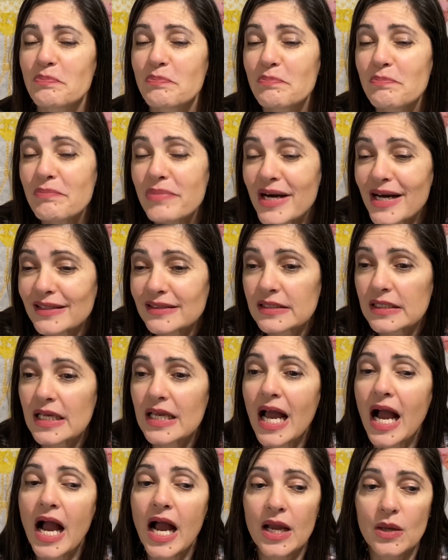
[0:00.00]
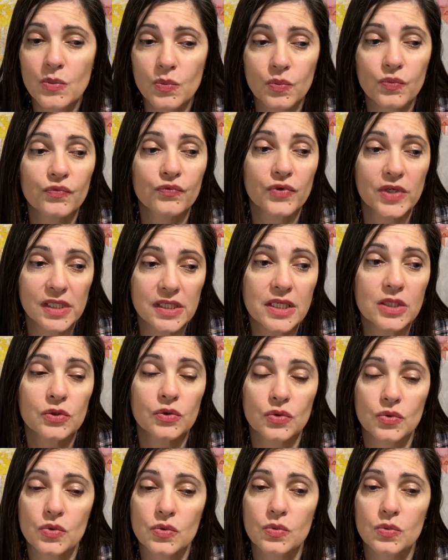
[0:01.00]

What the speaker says: But I really do,